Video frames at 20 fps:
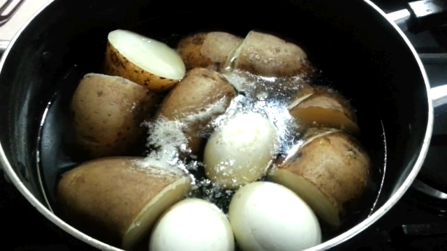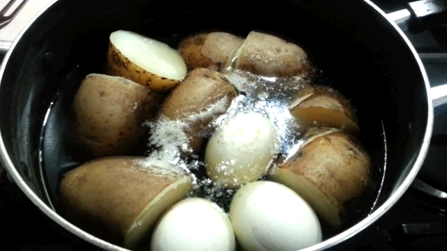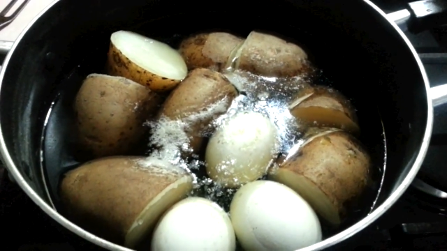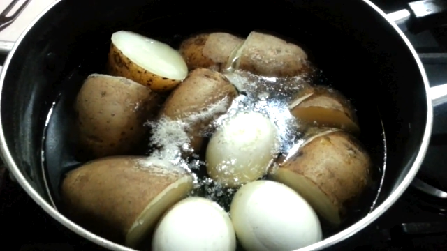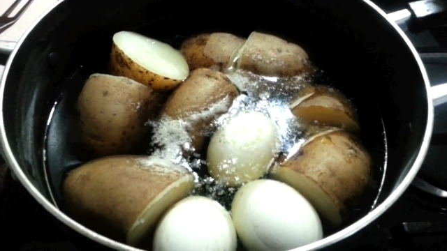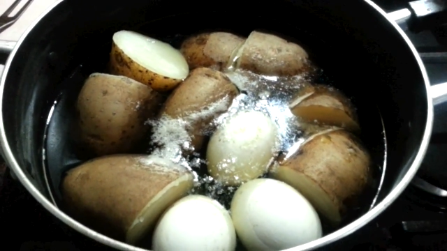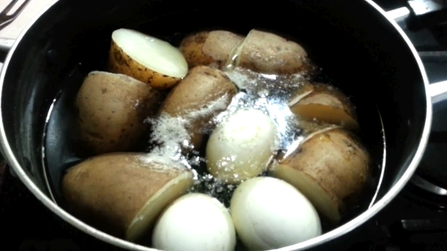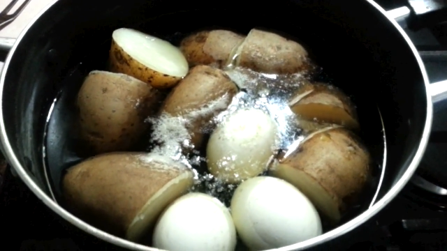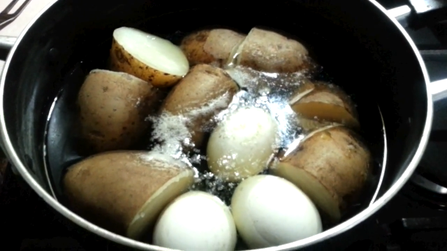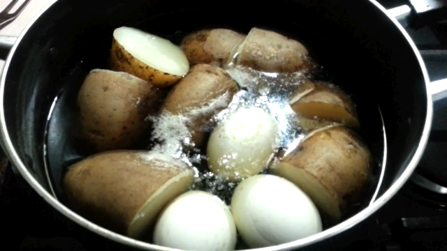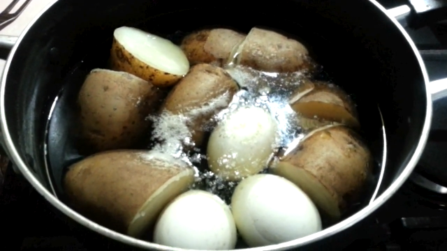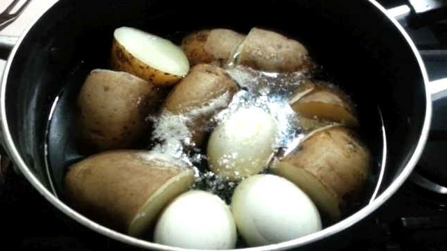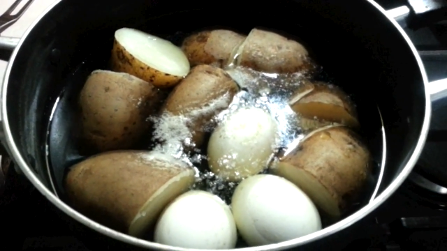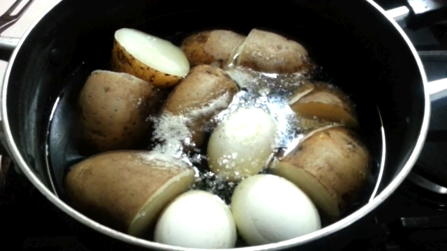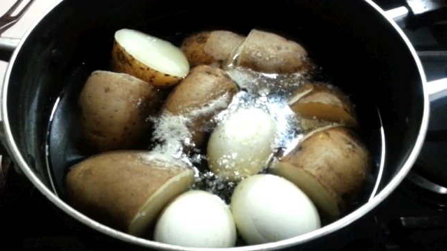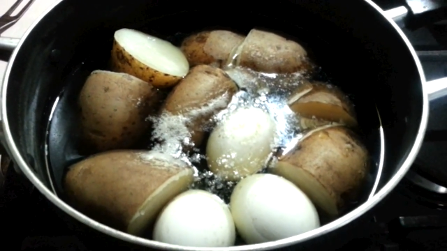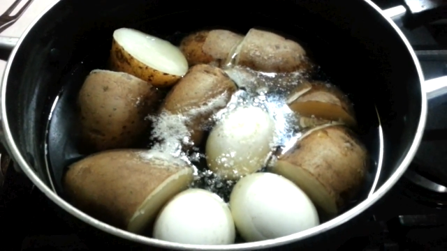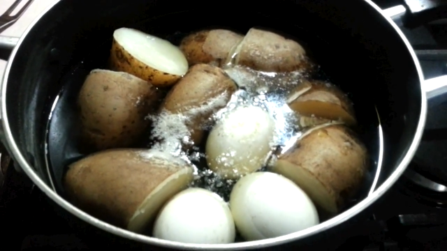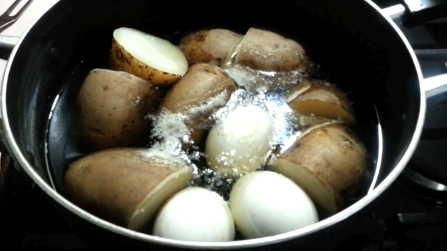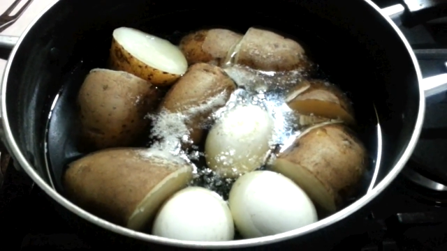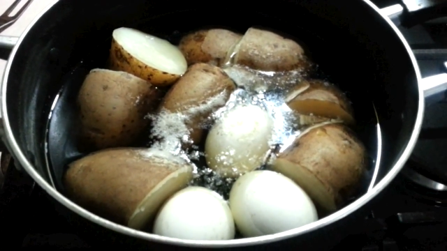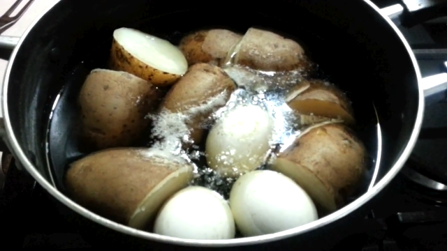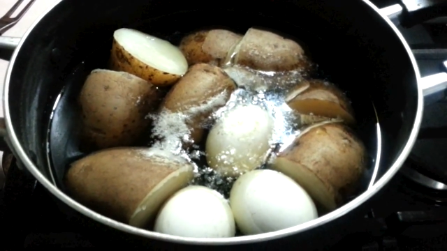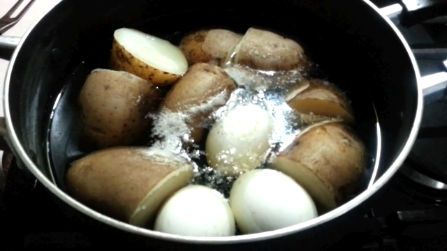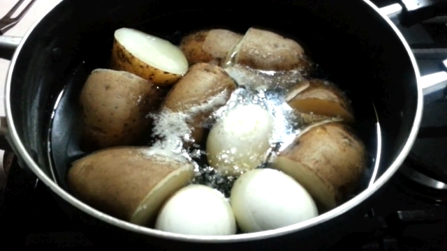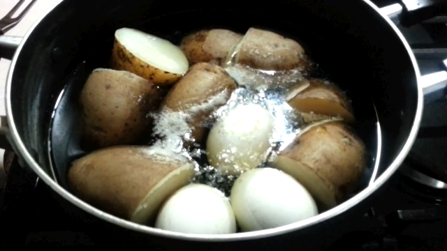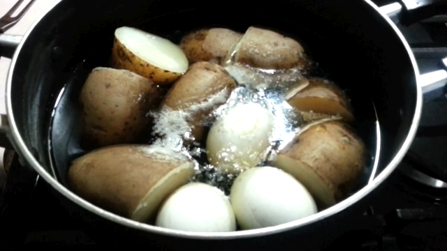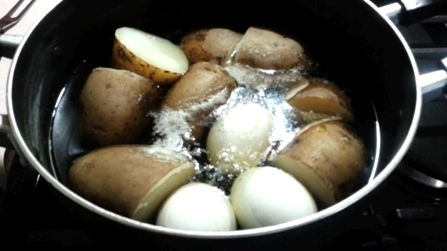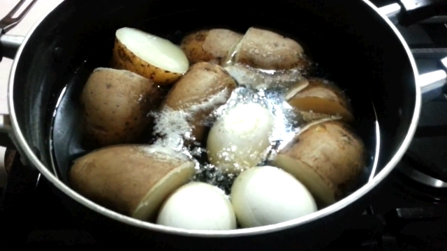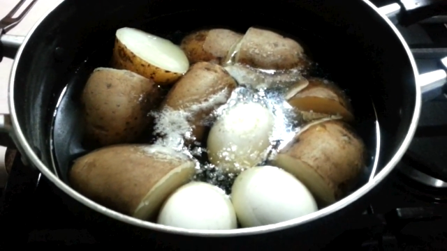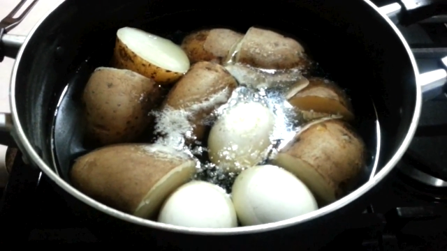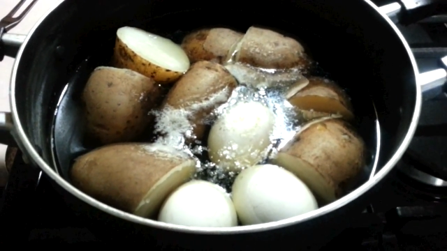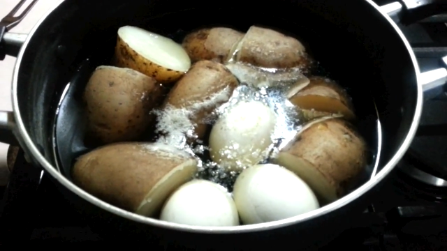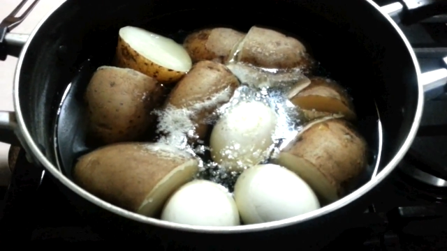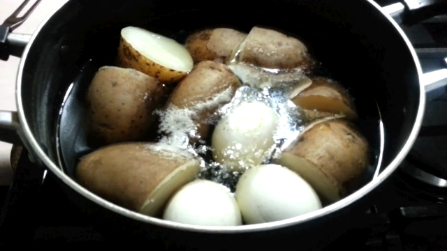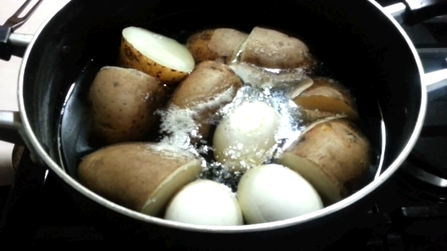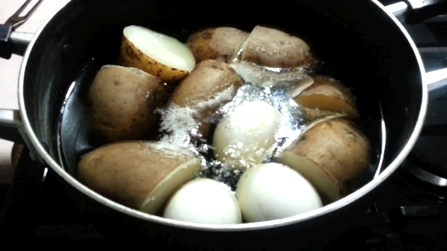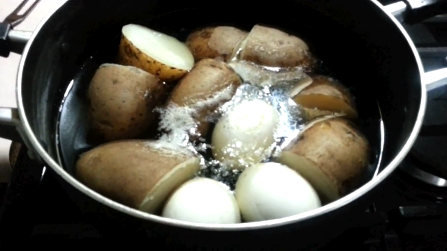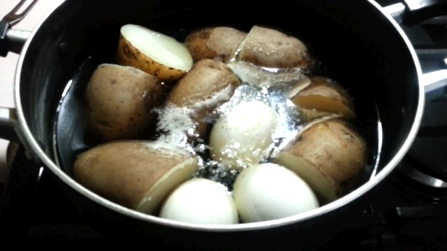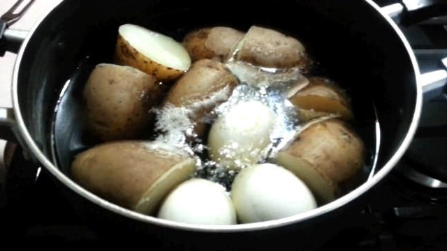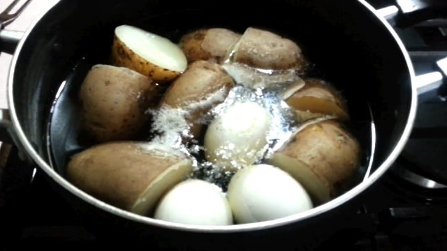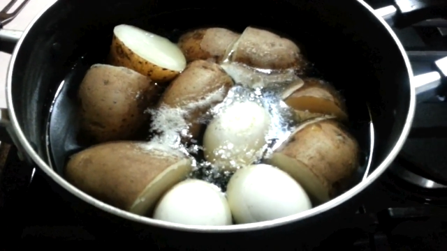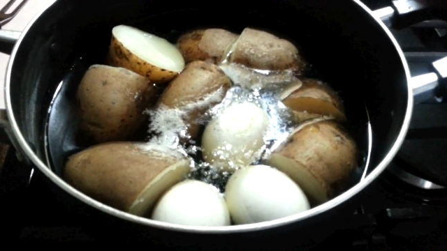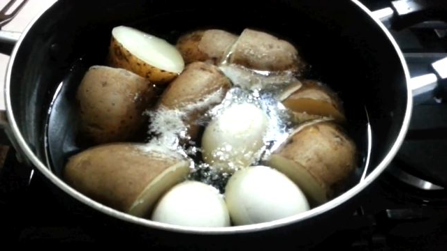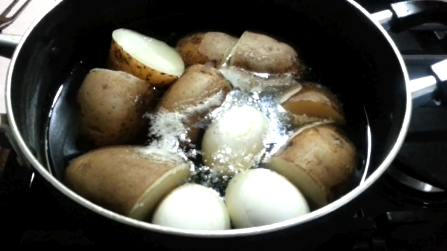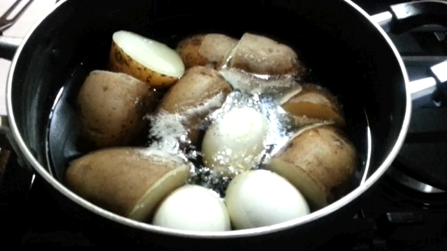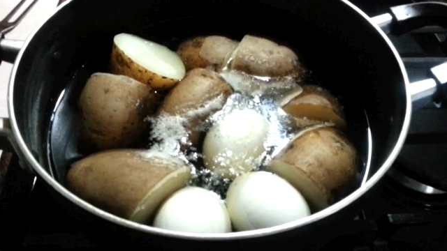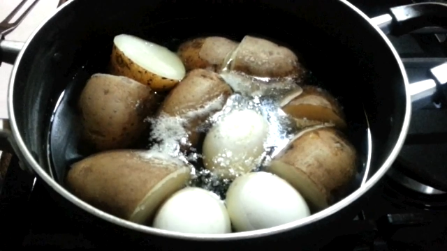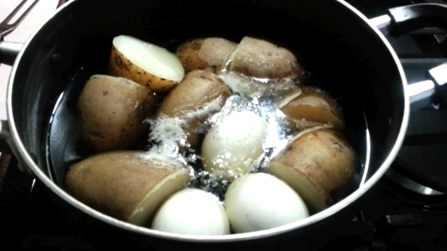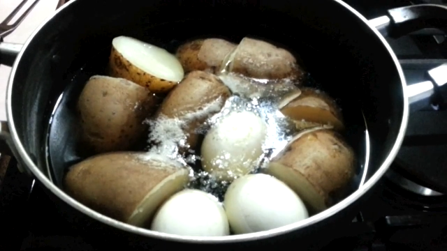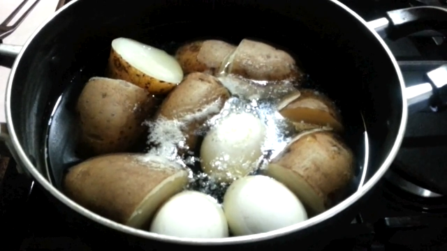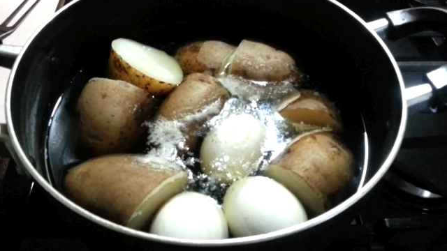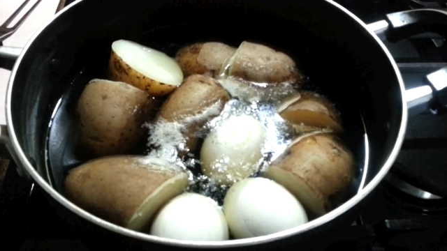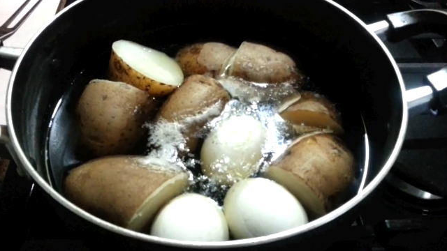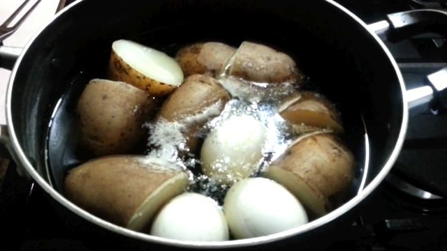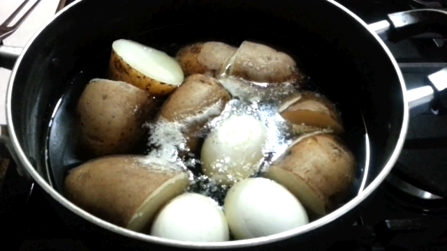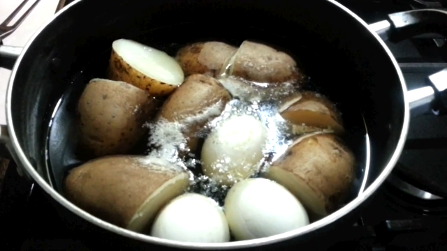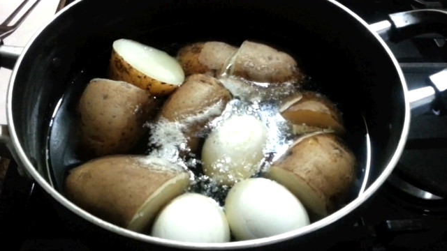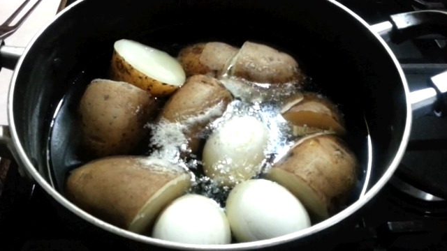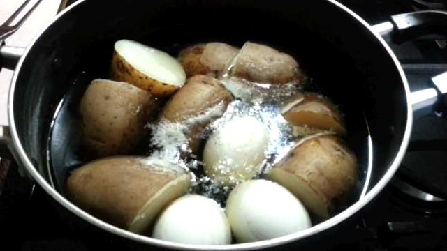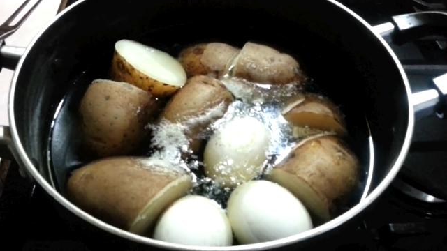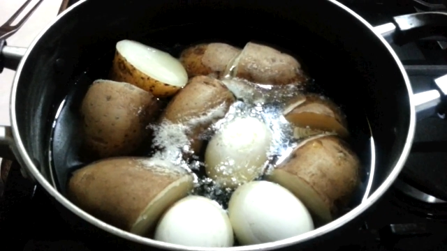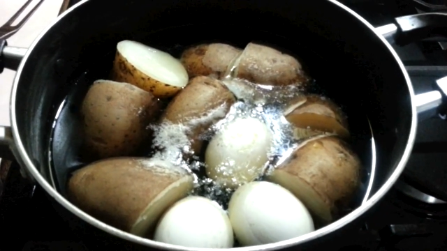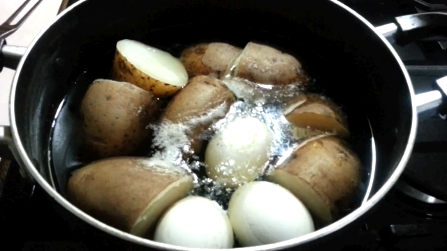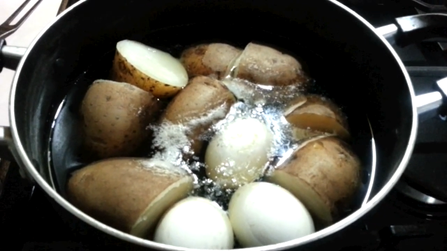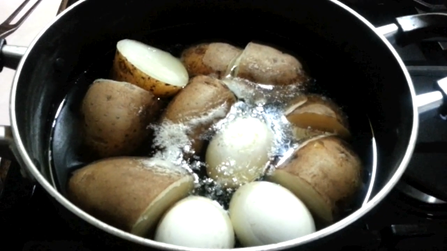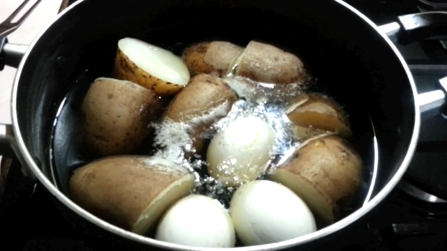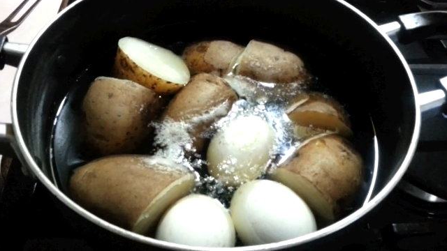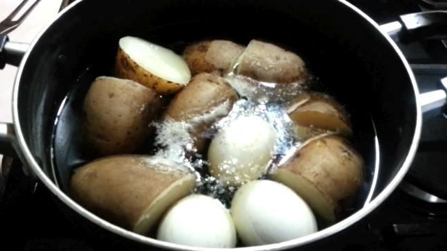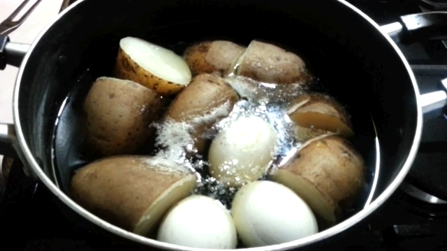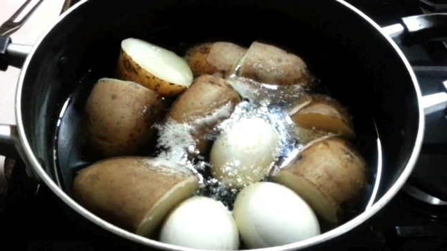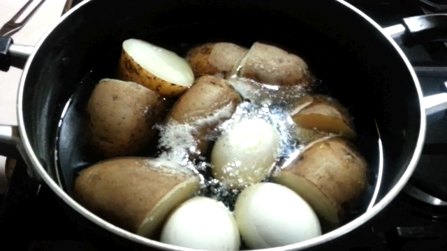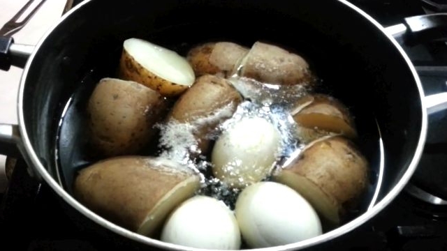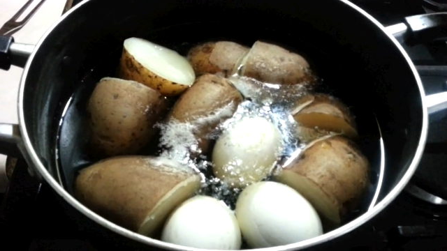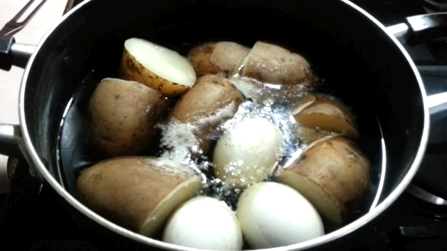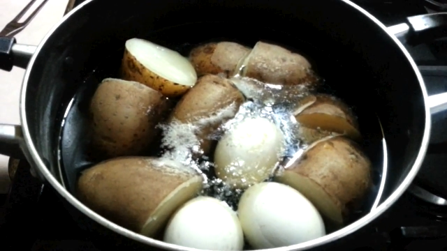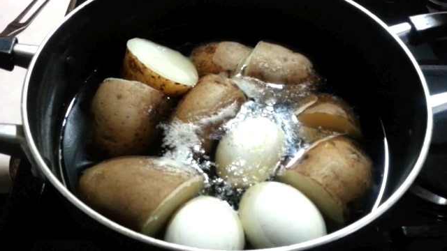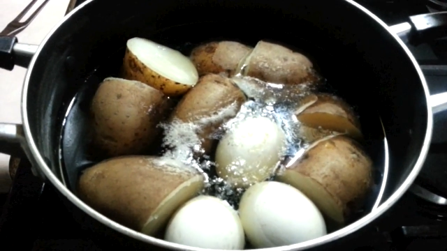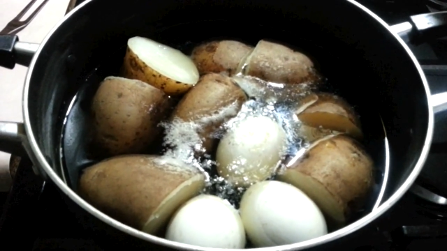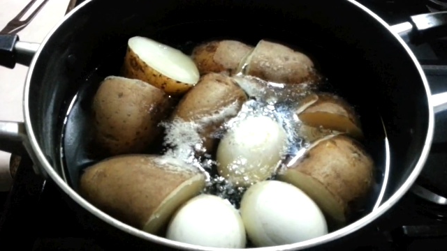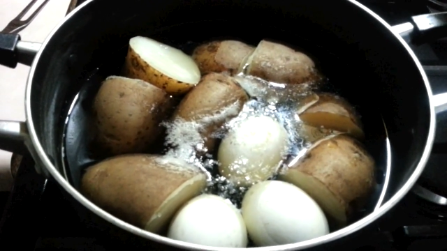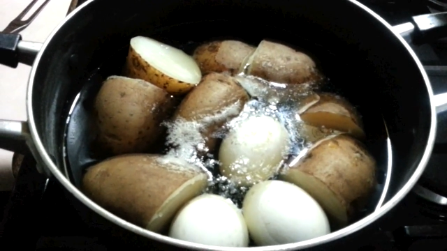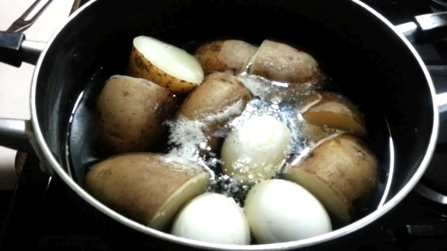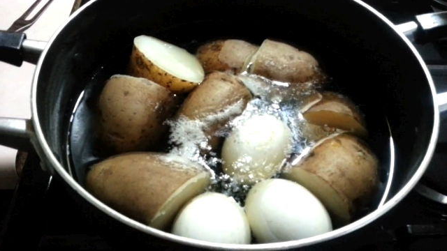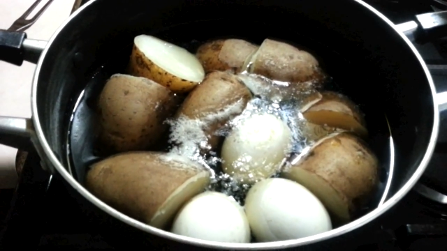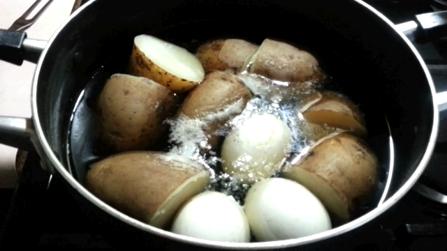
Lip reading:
[unreadable: no face in view]